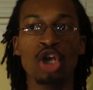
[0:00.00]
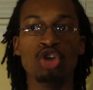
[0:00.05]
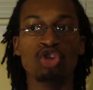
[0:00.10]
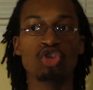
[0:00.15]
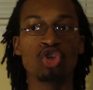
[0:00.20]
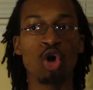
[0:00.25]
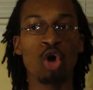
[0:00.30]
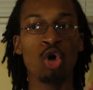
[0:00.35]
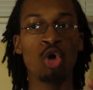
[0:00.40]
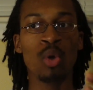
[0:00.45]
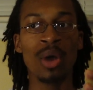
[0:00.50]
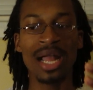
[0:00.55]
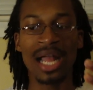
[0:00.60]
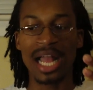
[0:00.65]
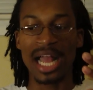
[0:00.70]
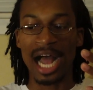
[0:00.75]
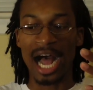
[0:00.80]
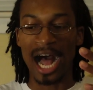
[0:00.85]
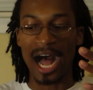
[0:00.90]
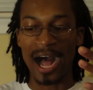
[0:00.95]
So
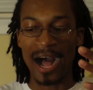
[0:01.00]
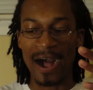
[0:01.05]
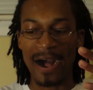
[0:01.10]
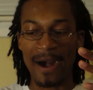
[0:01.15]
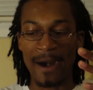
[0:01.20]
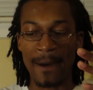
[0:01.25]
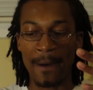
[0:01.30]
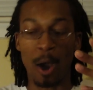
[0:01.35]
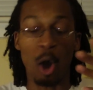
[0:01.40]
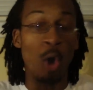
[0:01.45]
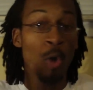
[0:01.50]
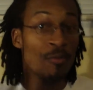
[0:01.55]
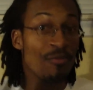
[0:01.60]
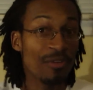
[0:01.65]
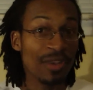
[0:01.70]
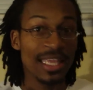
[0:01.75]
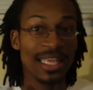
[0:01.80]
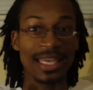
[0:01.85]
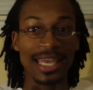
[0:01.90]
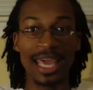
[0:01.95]

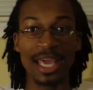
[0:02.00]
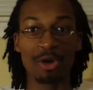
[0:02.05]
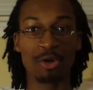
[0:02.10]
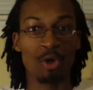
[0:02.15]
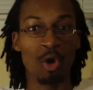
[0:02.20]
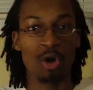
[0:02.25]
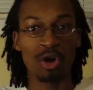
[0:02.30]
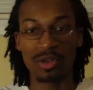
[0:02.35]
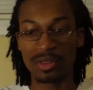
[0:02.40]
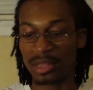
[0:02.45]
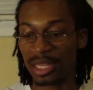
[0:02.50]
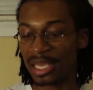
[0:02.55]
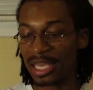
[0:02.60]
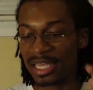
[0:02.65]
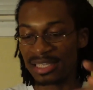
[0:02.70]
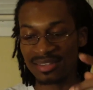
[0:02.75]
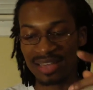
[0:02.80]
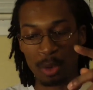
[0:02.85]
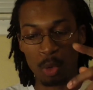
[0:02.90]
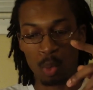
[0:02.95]
hopefully later on the
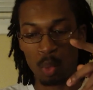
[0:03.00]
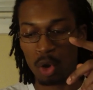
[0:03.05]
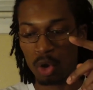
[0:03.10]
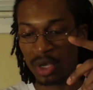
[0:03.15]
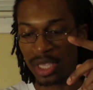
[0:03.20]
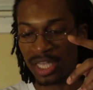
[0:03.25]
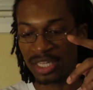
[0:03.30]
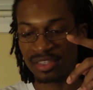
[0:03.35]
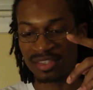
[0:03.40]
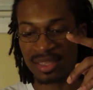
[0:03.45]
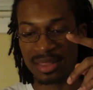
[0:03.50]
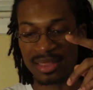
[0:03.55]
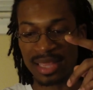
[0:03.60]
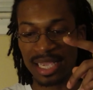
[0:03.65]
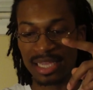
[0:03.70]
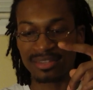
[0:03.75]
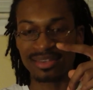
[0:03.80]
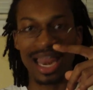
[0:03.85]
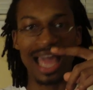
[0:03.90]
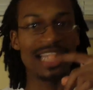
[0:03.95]
list we'll get to
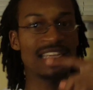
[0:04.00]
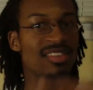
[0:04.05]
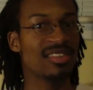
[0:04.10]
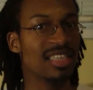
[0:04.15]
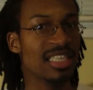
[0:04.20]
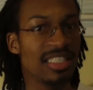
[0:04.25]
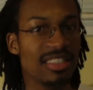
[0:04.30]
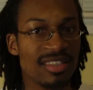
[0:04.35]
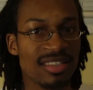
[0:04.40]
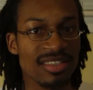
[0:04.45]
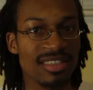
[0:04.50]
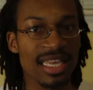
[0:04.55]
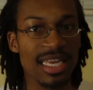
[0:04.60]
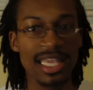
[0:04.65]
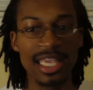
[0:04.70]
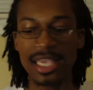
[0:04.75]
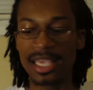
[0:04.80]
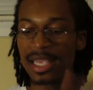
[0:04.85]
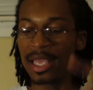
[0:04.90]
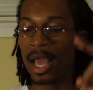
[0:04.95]
things like Sin
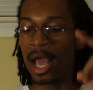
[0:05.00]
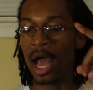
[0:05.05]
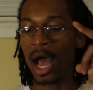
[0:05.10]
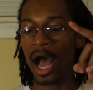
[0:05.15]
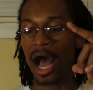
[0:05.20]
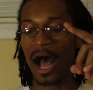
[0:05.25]
City,